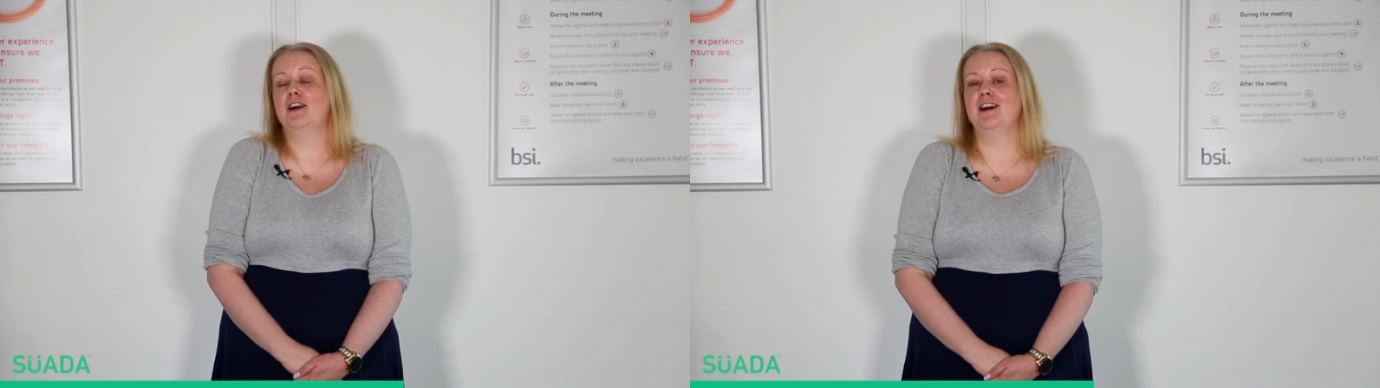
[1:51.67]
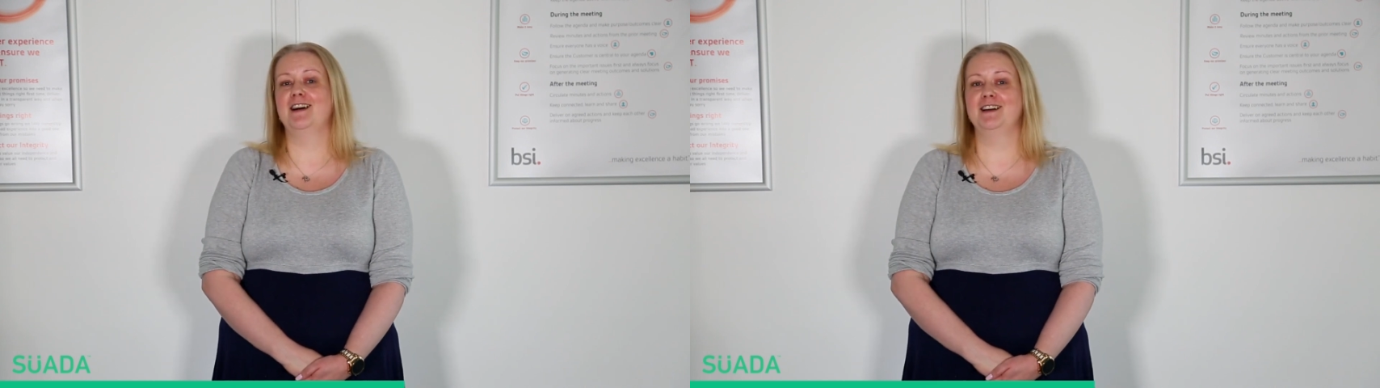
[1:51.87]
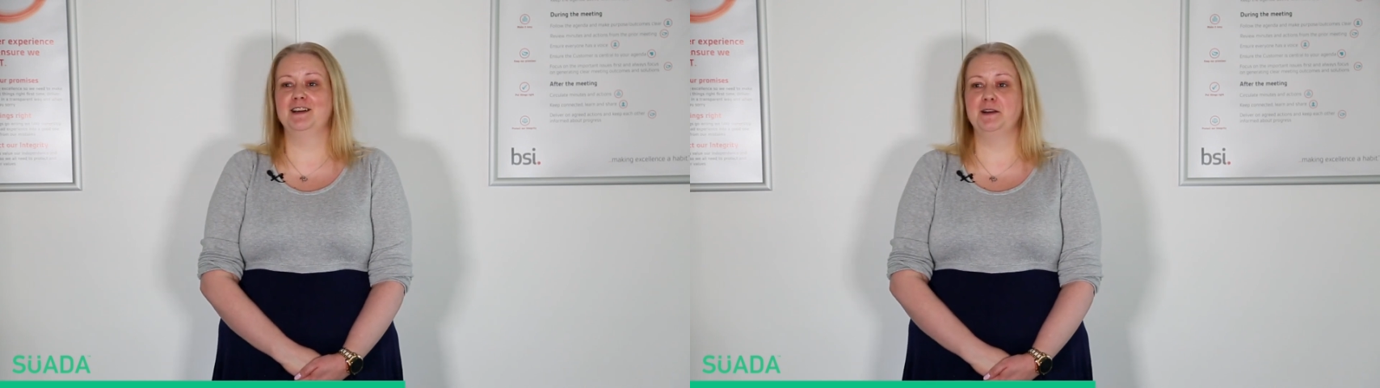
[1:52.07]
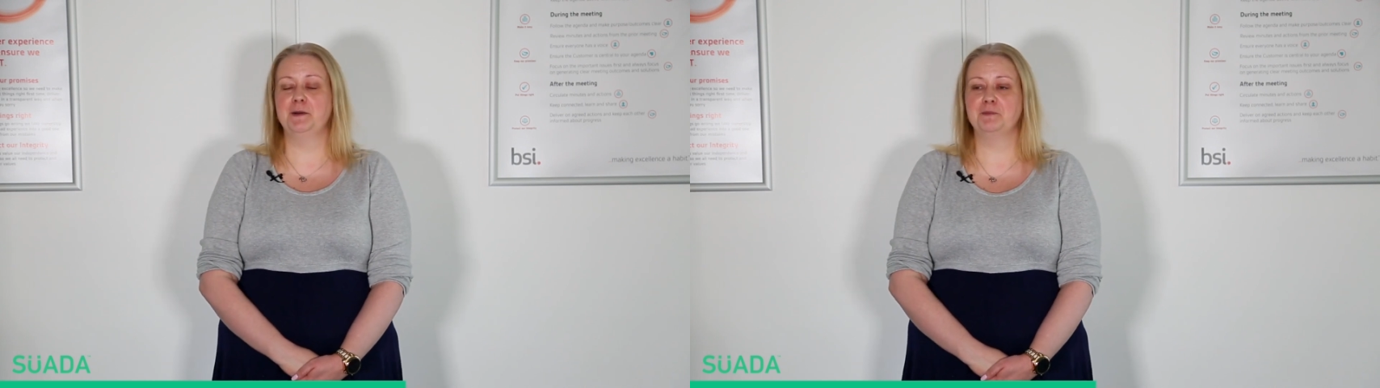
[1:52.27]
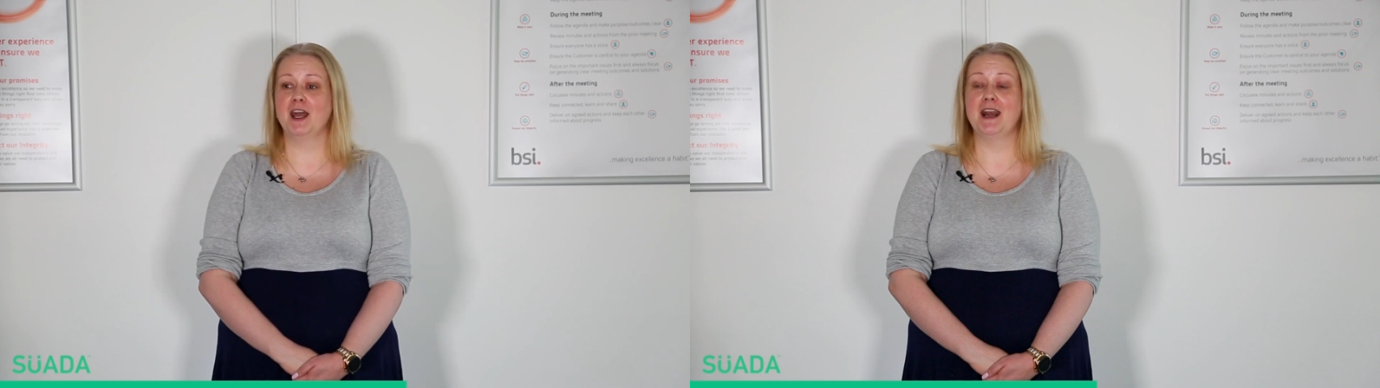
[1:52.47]

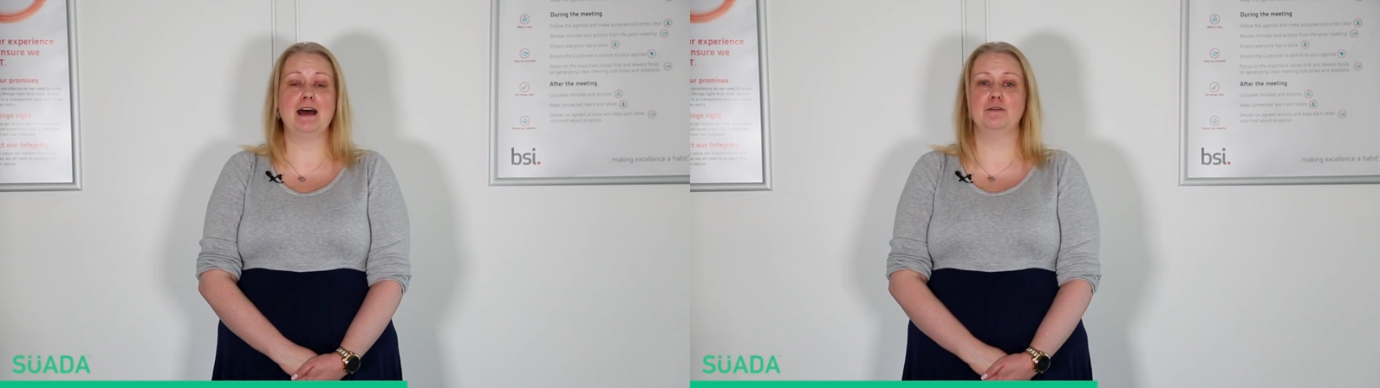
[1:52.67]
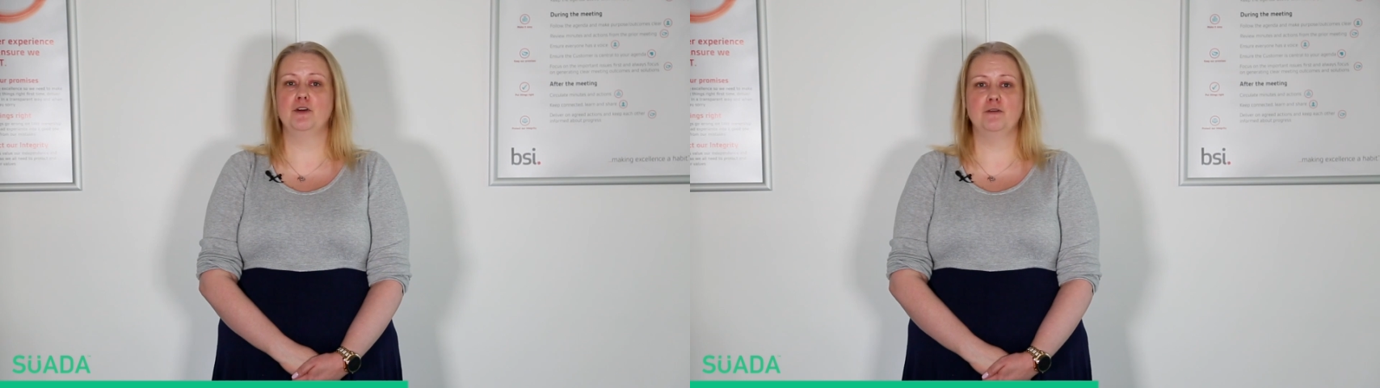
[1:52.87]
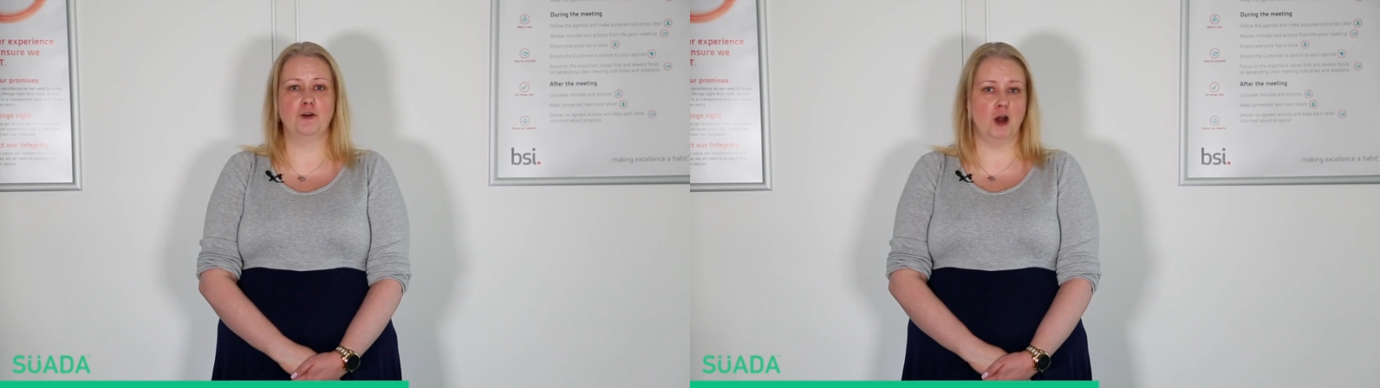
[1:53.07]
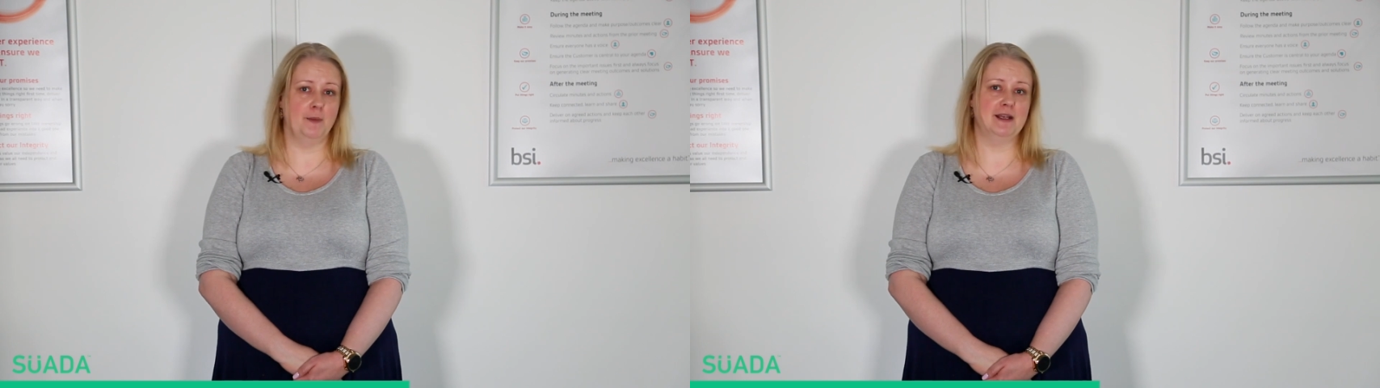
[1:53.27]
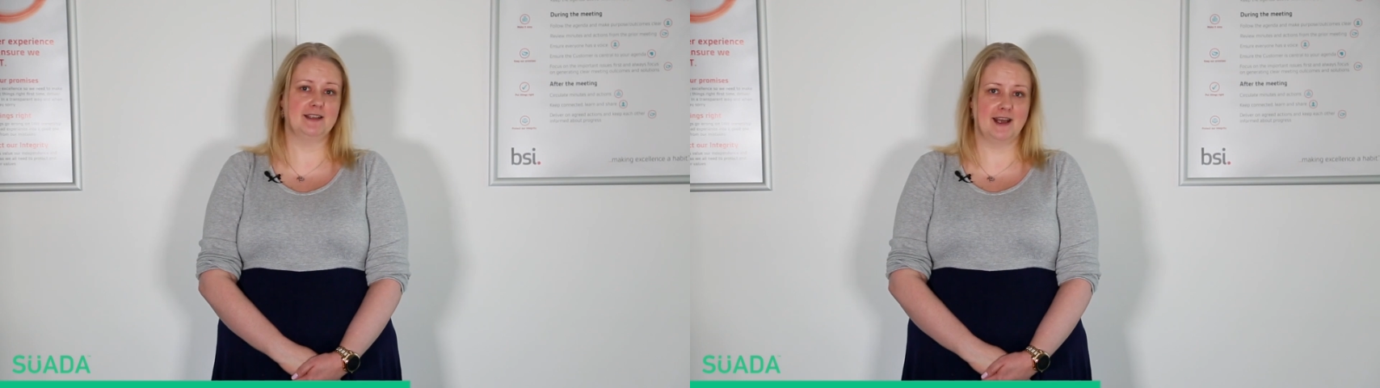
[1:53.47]
an advert for
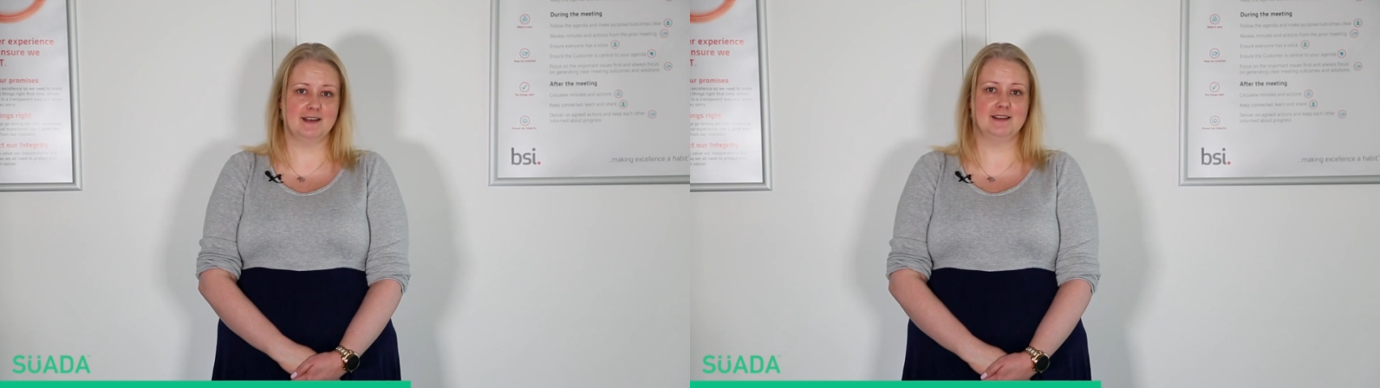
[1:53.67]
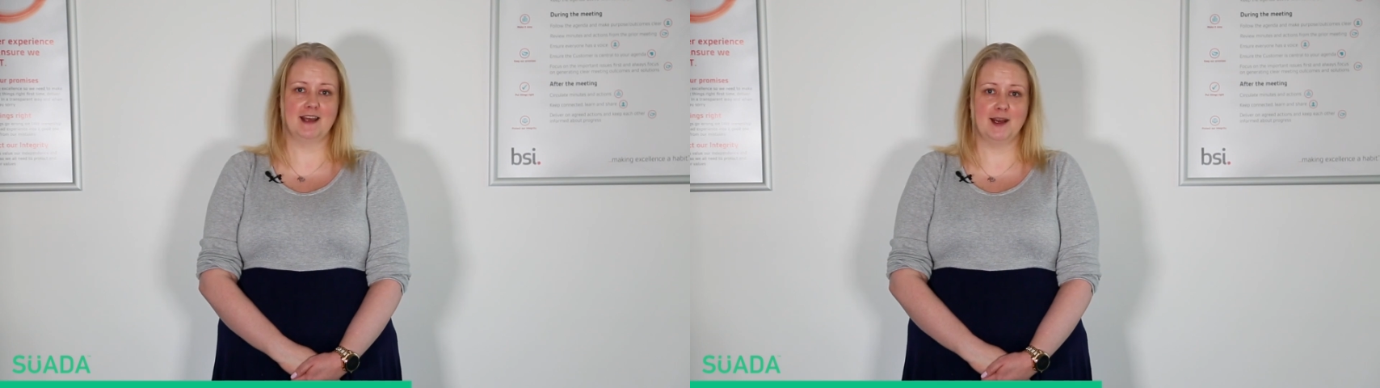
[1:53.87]
our business,